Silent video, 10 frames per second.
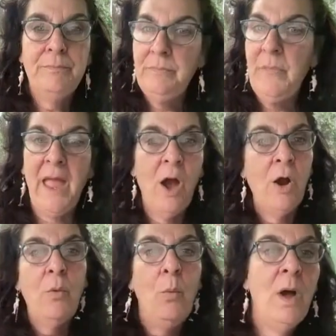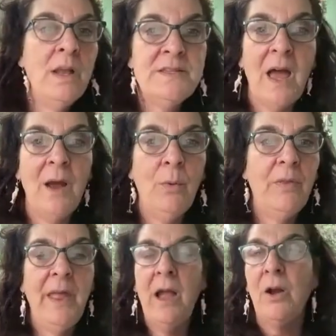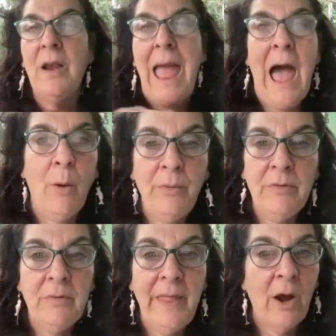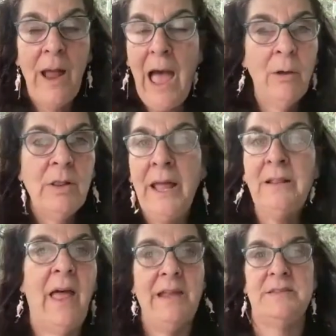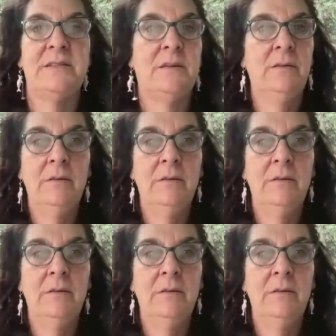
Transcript: They are the ones they are out. They are out like lights.